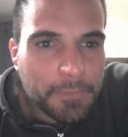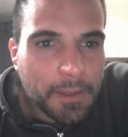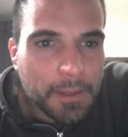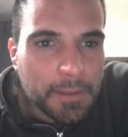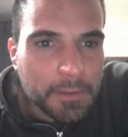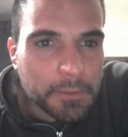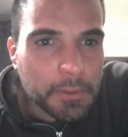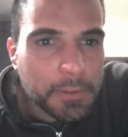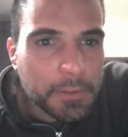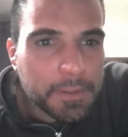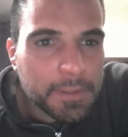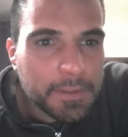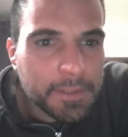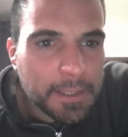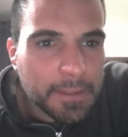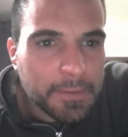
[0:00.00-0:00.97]
You
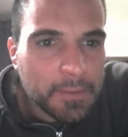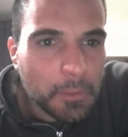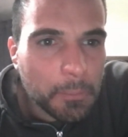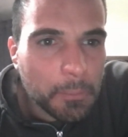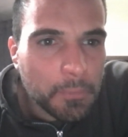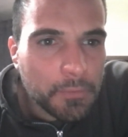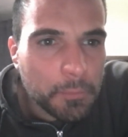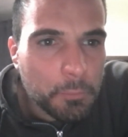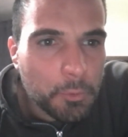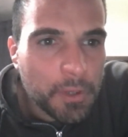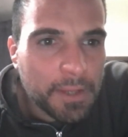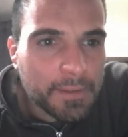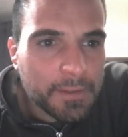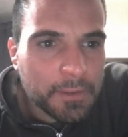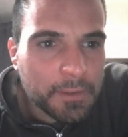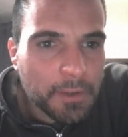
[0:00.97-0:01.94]
notice that some of the
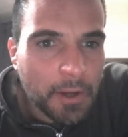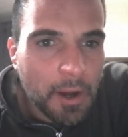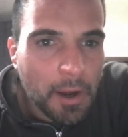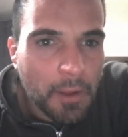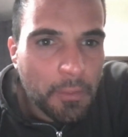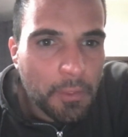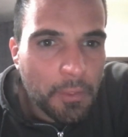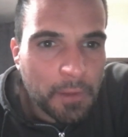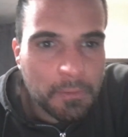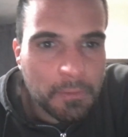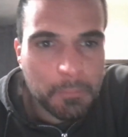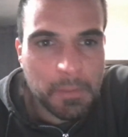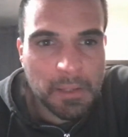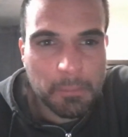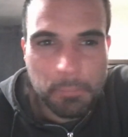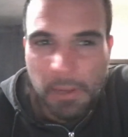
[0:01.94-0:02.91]
bricks in the hearth are
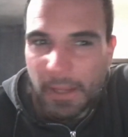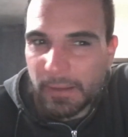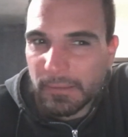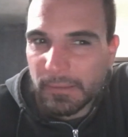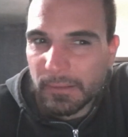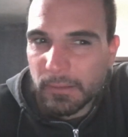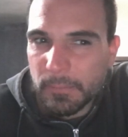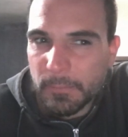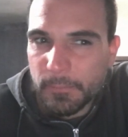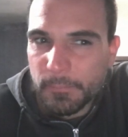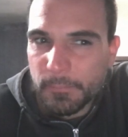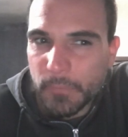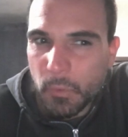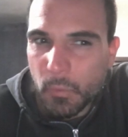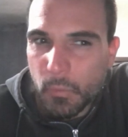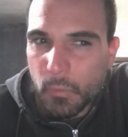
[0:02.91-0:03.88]
misplaced.
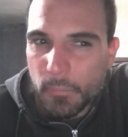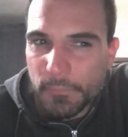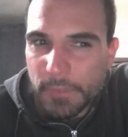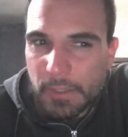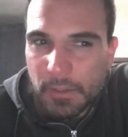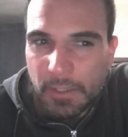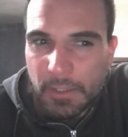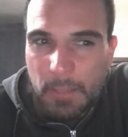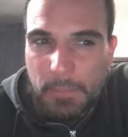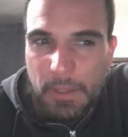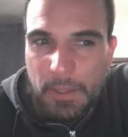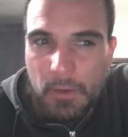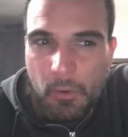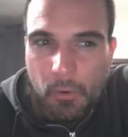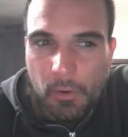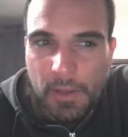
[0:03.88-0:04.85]
Ooh. And the gaping
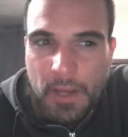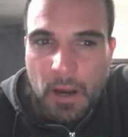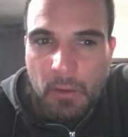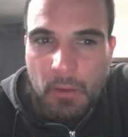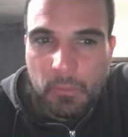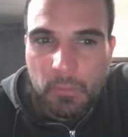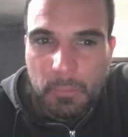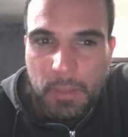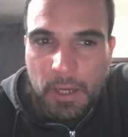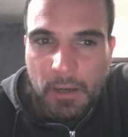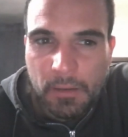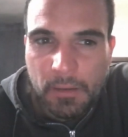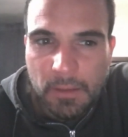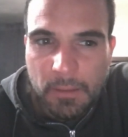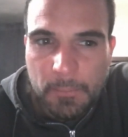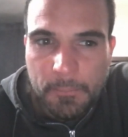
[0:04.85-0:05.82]
hole yawns
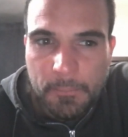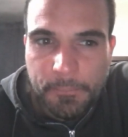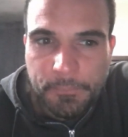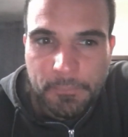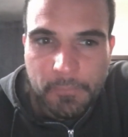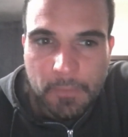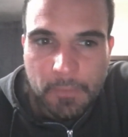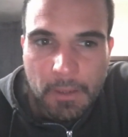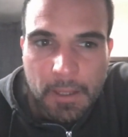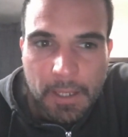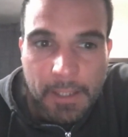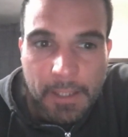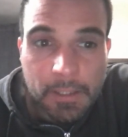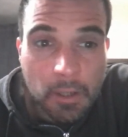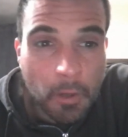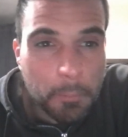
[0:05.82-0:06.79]
behind them.
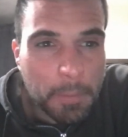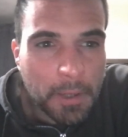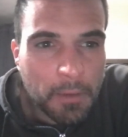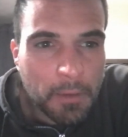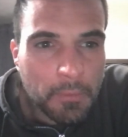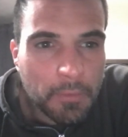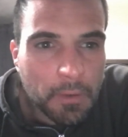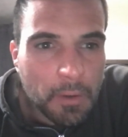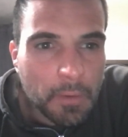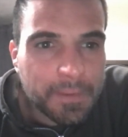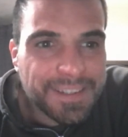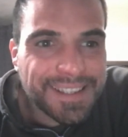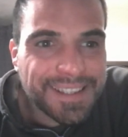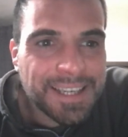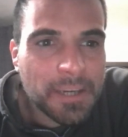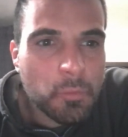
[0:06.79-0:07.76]
It appears a
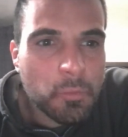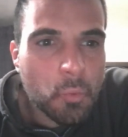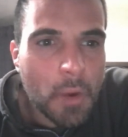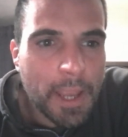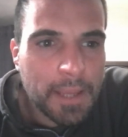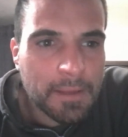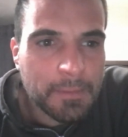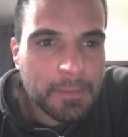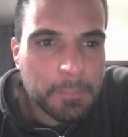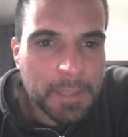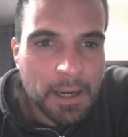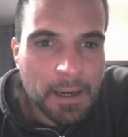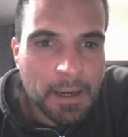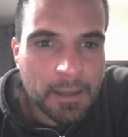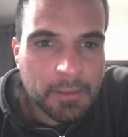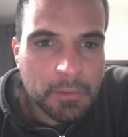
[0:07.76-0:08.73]
stairway is
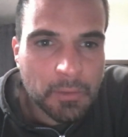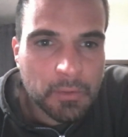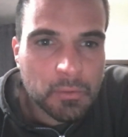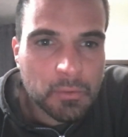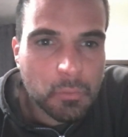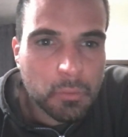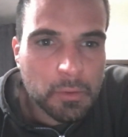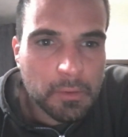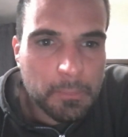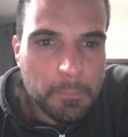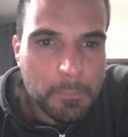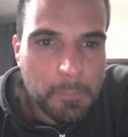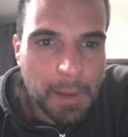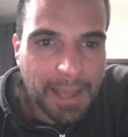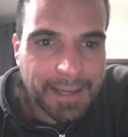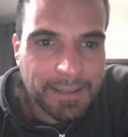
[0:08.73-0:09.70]
behind the
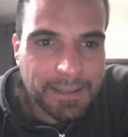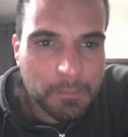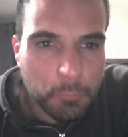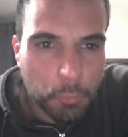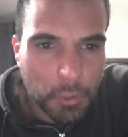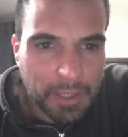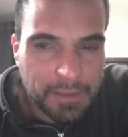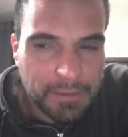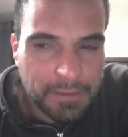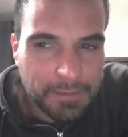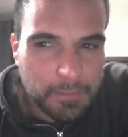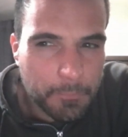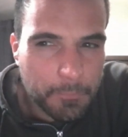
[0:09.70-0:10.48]
soot-blackened bricks.